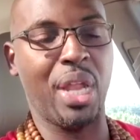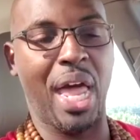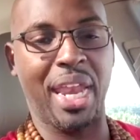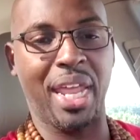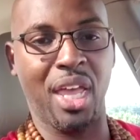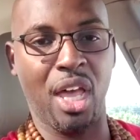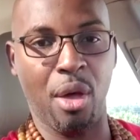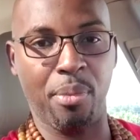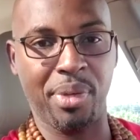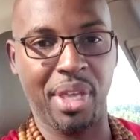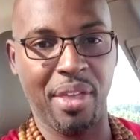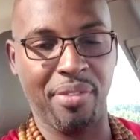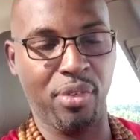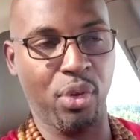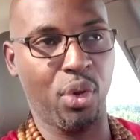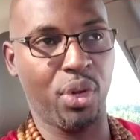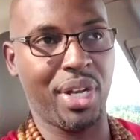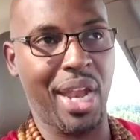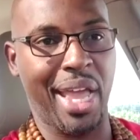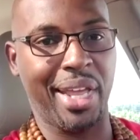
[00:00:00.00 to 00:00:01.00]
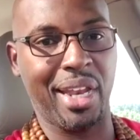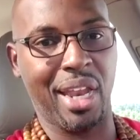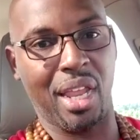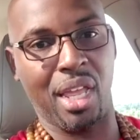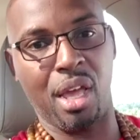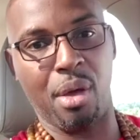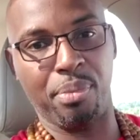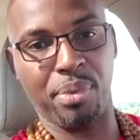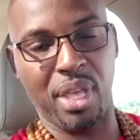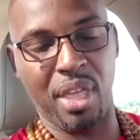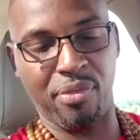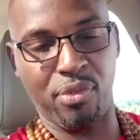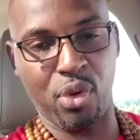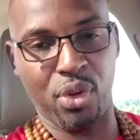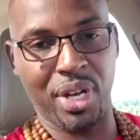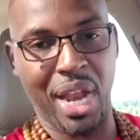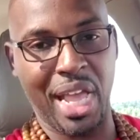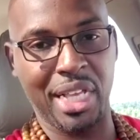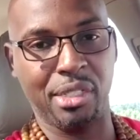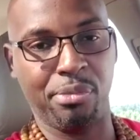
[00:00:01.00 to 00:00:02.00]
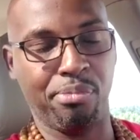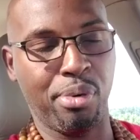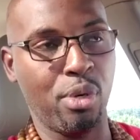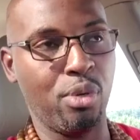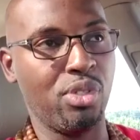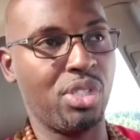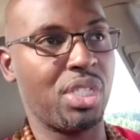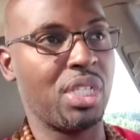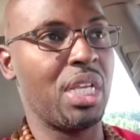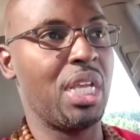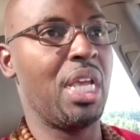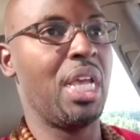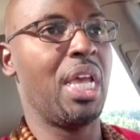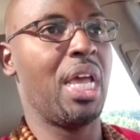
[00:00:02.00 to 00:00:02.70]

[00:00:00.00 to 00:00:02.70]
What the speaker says: That'll help give you a nice boost.